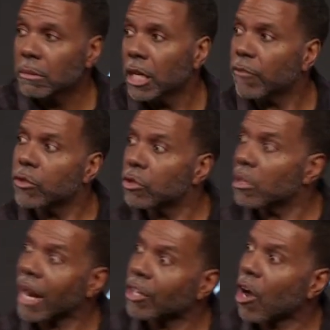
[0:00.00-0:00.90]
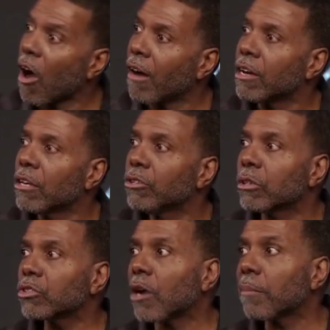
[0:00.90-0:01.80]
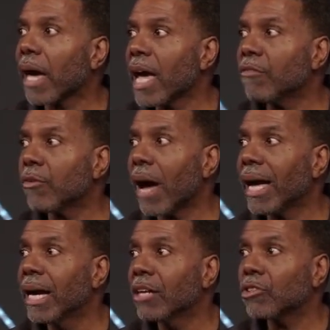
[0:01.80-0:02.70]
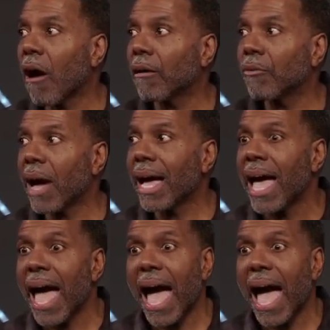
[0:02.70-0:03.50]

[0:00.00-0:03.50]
And if you're doing it out of your heart, you're gonna start behaving right, talking right,